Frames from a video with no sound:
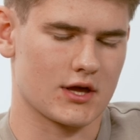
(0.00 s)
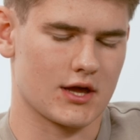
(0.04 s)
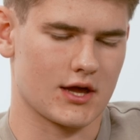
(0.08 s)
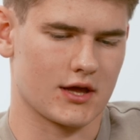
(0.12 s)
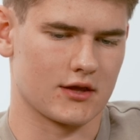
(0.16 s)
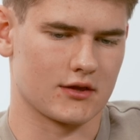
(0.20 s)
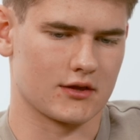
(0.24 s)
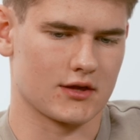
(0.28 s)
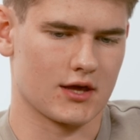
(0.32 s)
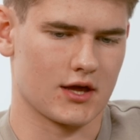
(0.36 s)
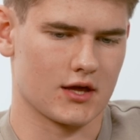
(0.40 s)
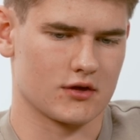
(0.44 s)

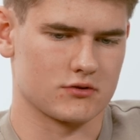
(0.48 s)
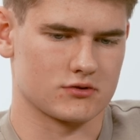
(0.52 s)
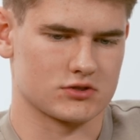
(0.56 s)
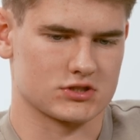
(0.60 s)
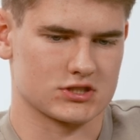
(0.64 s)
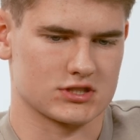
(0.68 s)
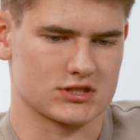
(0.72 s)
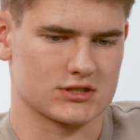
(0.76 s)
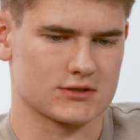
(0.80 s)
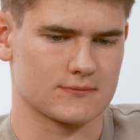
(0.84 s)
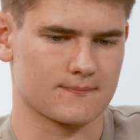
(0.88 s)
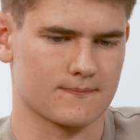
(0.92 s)
And yeah, it was
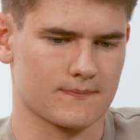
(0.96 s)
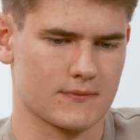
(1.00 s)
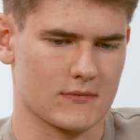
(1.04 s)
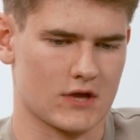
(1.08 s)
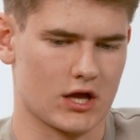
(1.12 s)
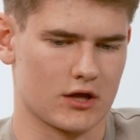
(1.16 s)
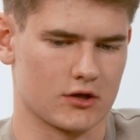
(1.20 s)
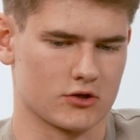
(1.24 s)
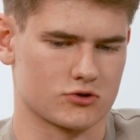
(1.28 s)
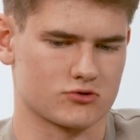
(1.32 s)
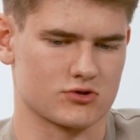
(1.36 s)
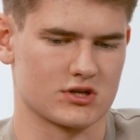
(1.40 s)
just
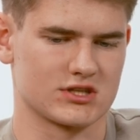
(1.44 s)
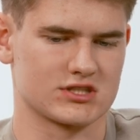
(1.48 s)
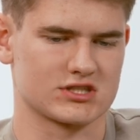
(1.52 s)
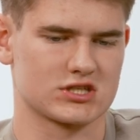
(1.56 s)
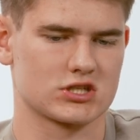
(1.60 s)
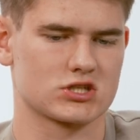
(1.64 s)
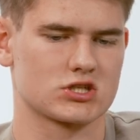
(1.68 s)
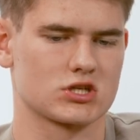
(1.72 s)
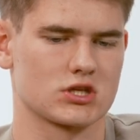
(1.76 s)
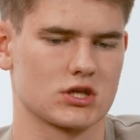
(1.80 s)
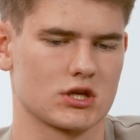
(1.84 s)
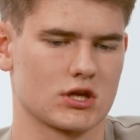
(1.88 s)
kind of
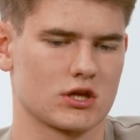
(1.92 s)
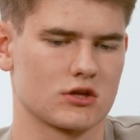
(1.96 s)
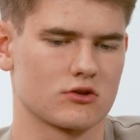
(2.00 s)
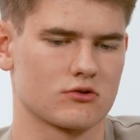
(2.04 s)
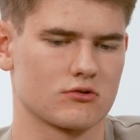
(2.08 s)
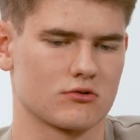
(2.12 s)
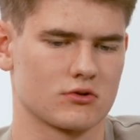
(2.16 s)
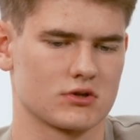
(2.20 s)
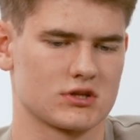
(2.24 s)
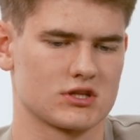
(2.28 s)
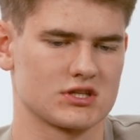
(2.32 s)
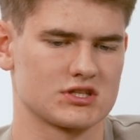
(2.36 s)
transitioning
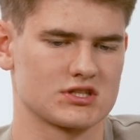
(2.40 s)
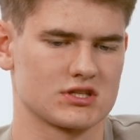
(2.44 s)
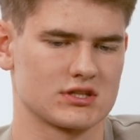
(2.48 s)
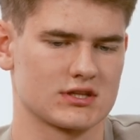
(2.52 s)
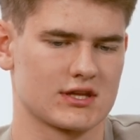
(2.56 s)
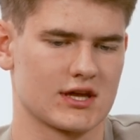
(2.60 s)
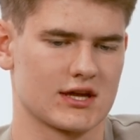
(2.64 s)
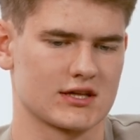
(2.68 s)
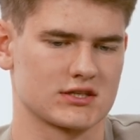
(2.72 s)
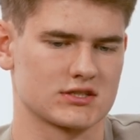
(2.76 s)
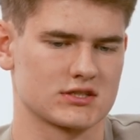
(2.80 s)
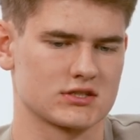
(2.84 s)
into it
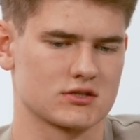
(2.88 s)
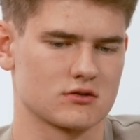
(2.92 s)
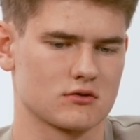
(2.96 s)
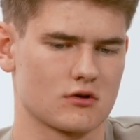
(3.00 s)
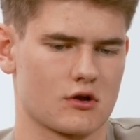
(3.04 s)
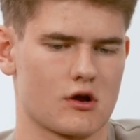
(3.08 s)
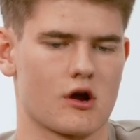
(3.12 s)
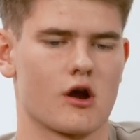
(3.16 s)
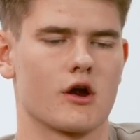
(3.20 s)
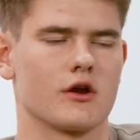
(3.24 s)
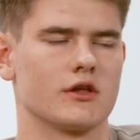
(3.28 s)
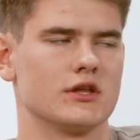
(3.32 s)
isn't as
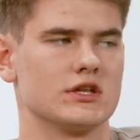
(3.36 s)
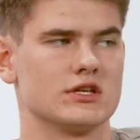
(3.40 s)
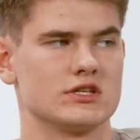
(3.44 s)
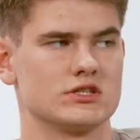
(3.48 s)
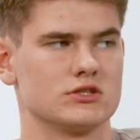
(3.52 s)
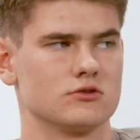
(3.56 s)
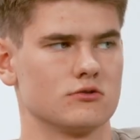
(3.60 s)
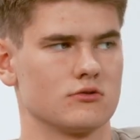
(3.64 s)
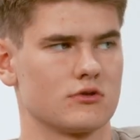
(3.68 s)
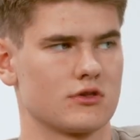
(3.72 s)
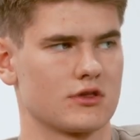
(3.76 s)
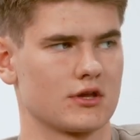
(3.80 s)
hard as
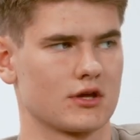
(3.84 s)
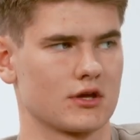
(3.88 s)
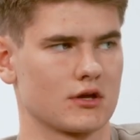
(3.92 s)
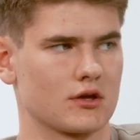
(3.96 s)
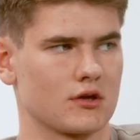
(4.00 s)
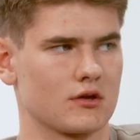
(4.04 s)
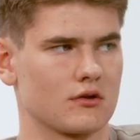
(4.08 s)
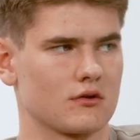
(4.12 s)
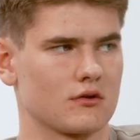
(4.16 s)
you'd think.